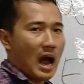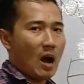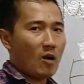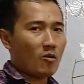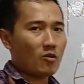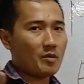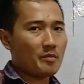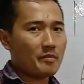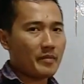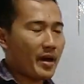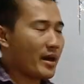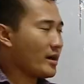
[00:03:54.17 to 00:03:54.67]

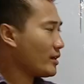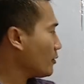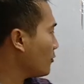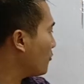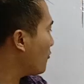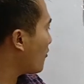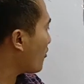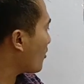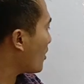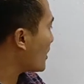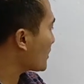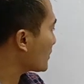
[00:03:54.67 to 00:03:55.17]
our main
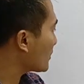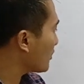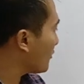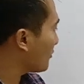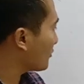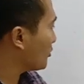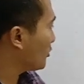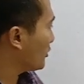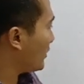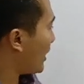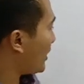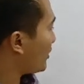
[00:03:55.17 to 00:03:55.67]
focus
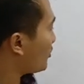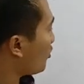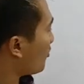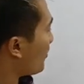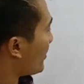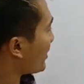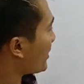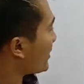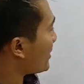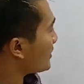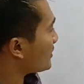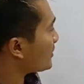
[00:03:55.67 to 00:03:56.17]
of today's
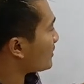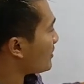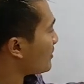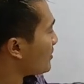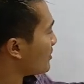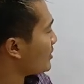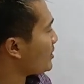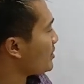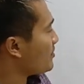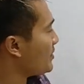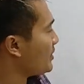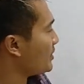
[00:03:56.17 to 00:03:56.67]
topic is
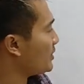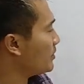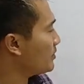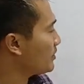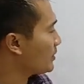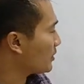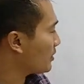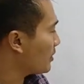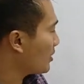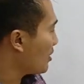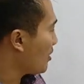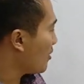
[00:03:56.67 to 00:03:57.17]
early
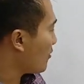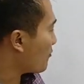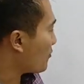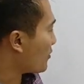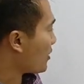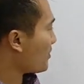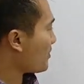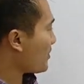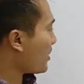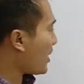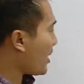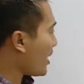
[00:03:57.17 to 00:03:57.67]
medieval,
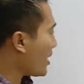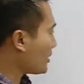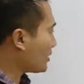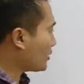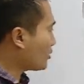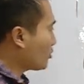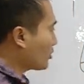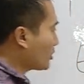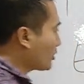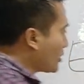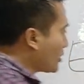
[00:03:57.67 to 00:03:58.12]
from 8th to